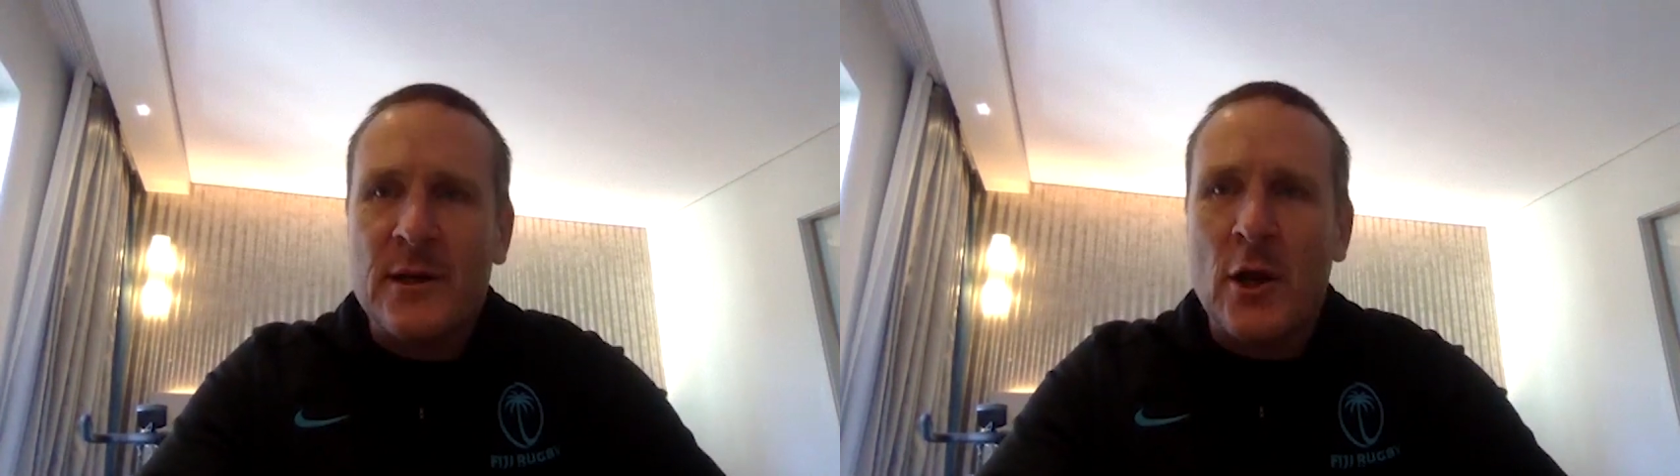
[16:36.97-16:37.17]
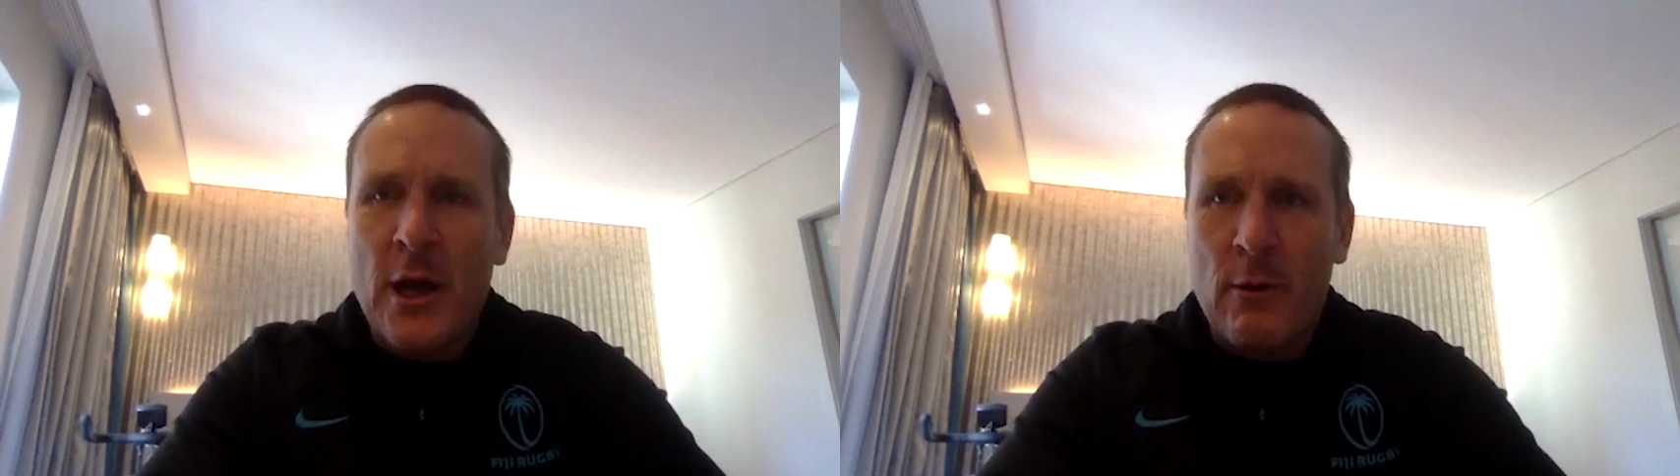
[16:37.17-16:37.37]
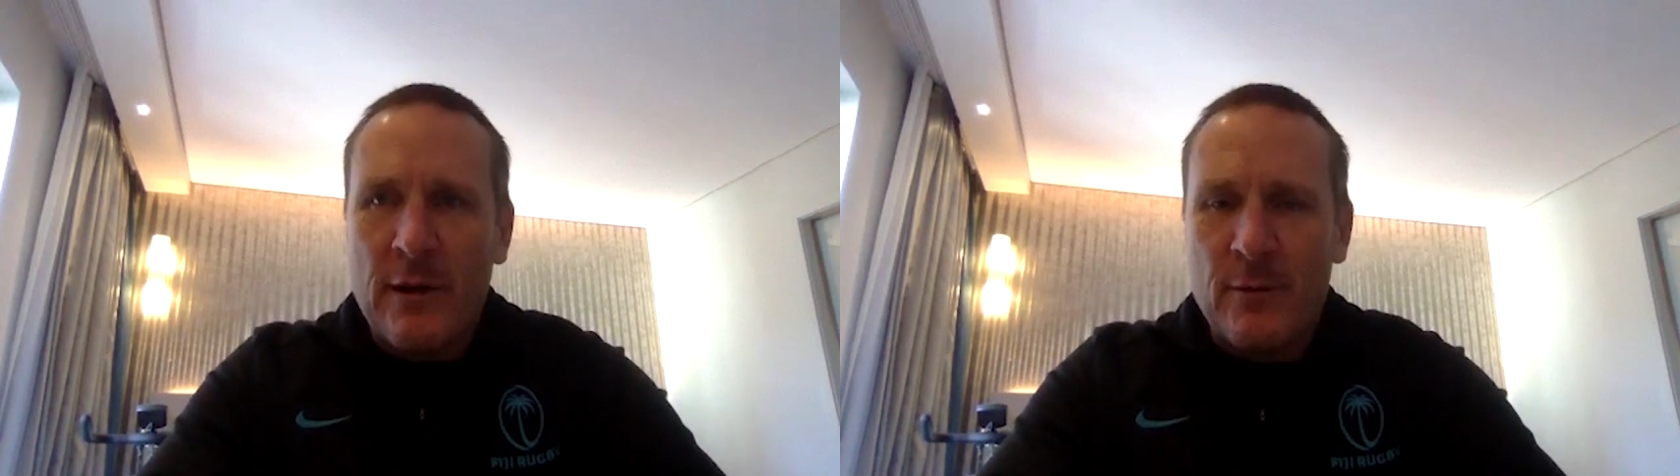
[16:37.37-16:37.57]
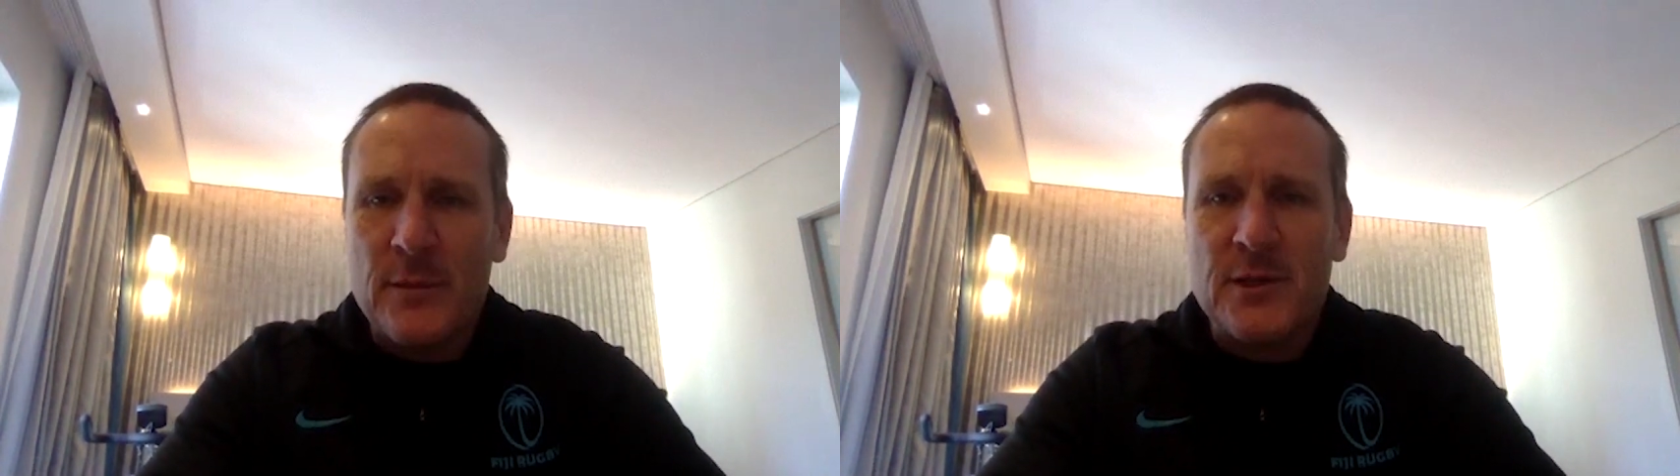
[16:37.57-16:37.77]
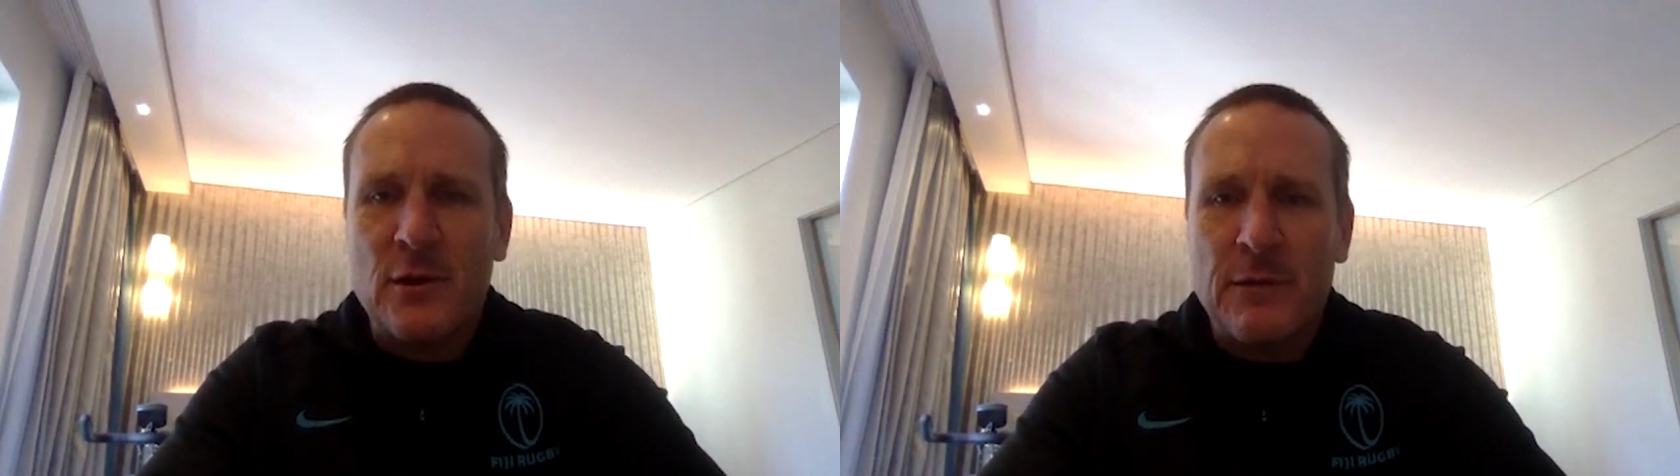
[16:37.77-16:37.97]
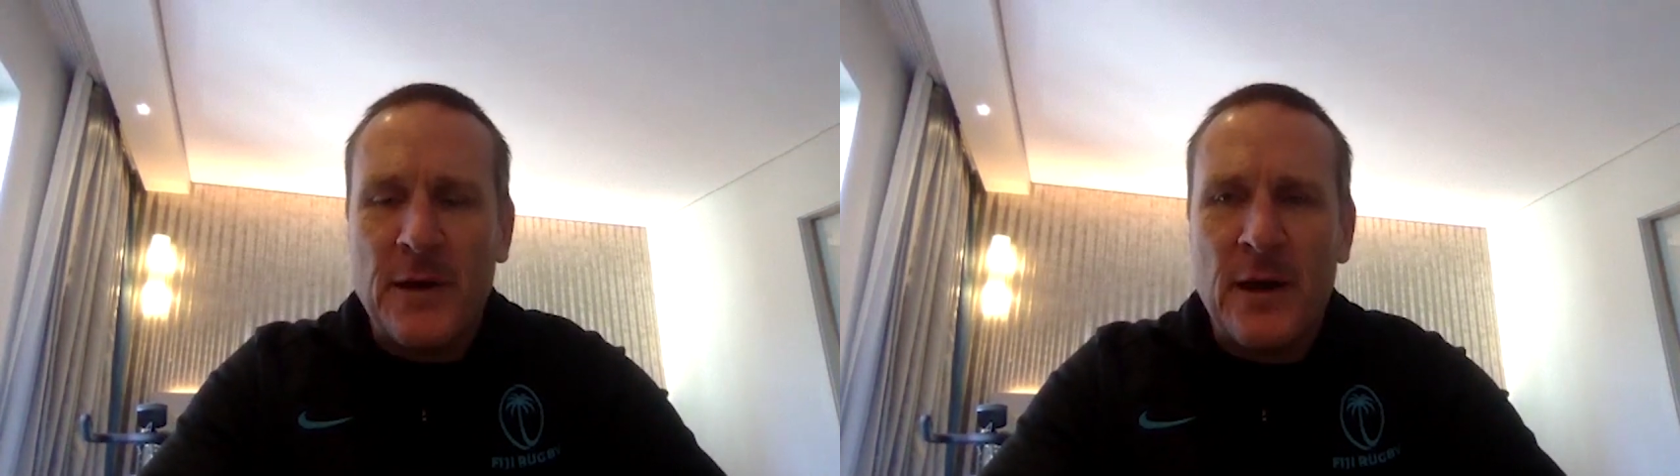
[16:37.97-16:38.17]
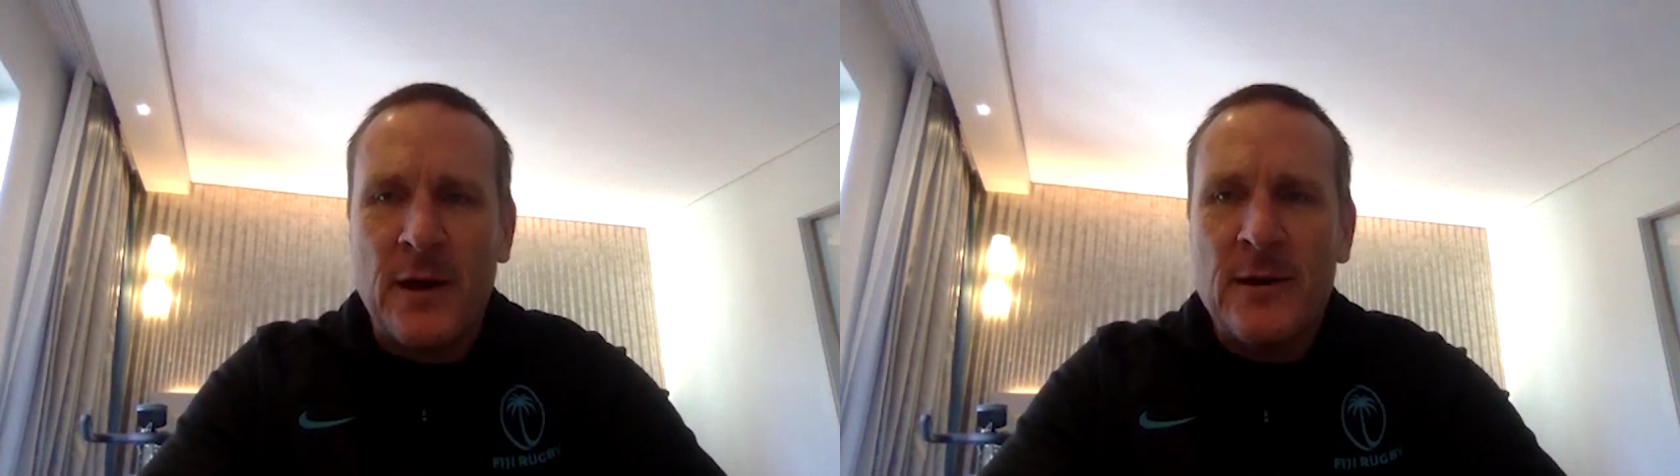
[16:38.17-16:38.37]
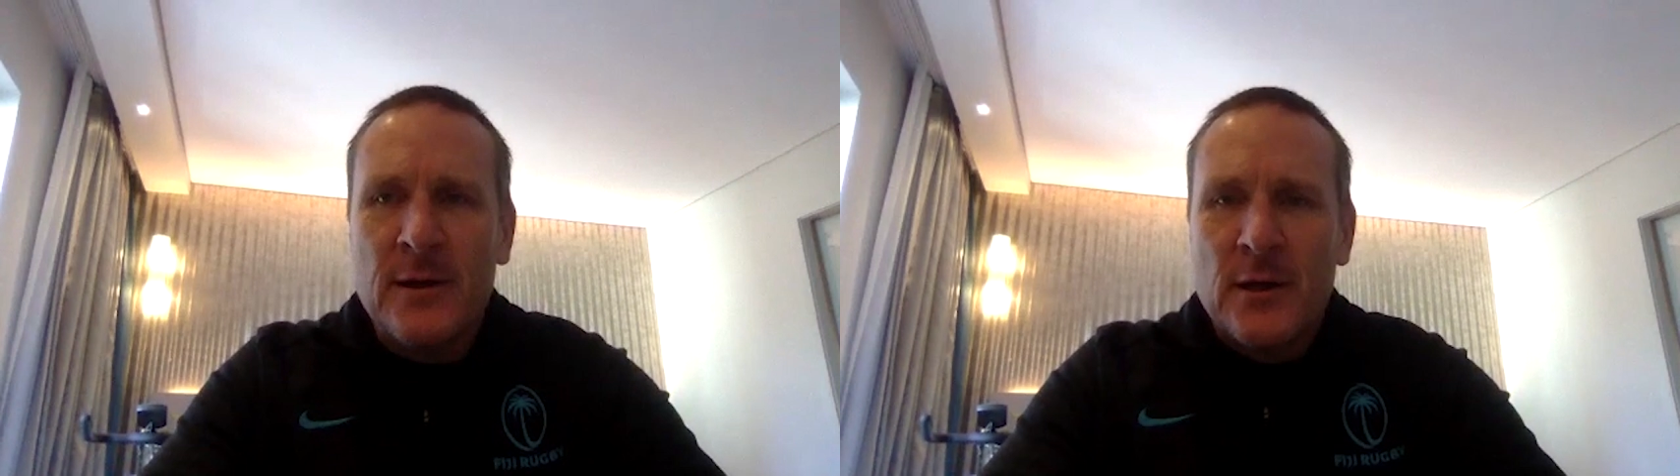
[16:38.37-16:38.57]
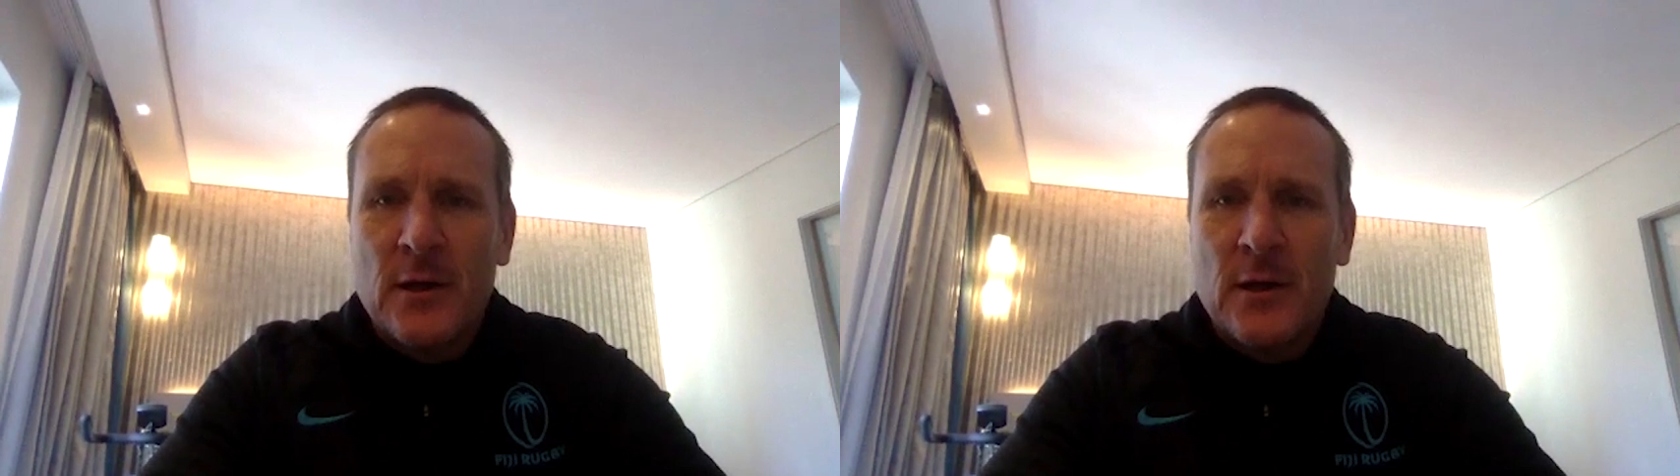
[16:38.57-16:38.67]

and I know even myself here,